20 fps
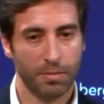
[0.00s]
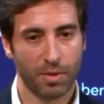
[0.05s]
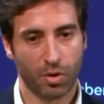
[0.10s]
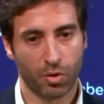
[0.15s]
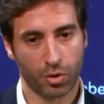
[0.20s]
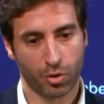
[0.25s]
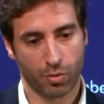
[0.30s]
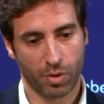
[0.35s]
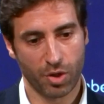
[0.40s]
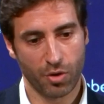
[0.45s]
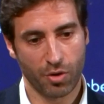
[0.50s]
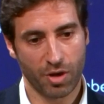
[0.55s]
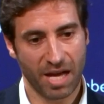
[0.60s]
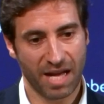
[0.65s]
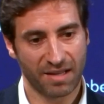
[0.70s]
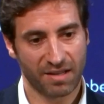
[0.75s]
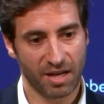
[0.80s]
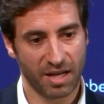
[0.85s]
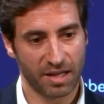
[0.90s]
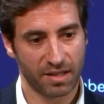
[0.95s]
Because when you're an
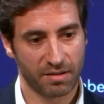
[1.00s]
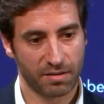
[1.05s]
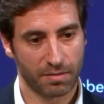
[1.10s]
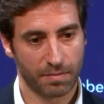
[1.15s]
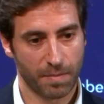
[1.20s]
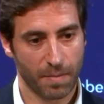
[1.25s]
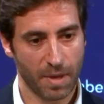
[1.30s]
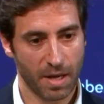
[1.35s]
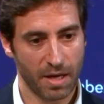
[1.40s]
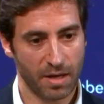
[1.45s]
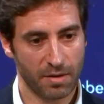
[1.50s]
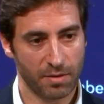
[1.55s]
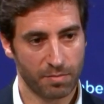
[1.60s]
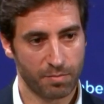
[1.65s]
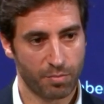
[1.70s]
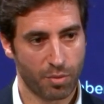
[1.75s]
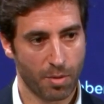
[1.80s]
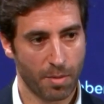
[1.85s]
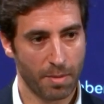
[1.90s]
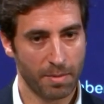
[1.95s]
athlete, and
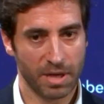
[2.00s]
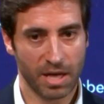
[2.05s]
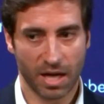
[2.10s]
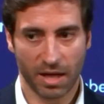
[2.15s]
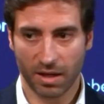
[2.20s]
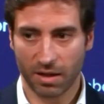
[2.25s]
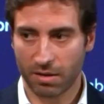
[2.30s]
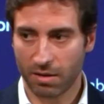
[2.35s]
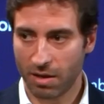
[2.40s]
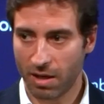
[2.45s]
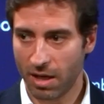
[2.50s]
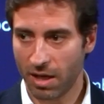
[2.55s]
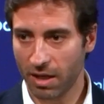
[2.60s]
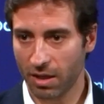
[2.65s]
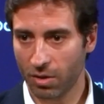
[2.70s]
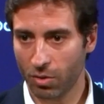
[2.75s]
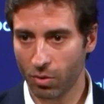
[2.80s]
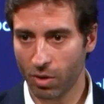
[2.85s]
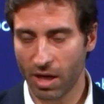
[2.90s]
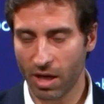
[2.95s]
probably like, like you